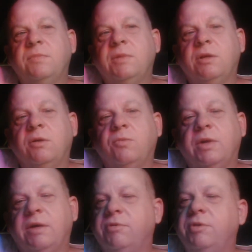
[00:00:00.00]

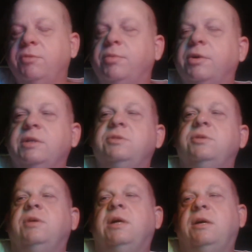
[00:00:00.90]
Whatever you put into
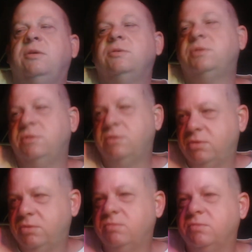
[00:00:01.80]
your house
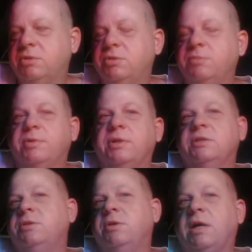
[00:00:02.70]
is what you put
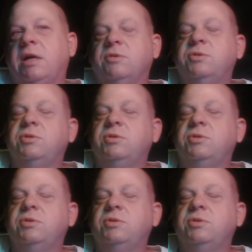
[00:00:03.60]
into your house.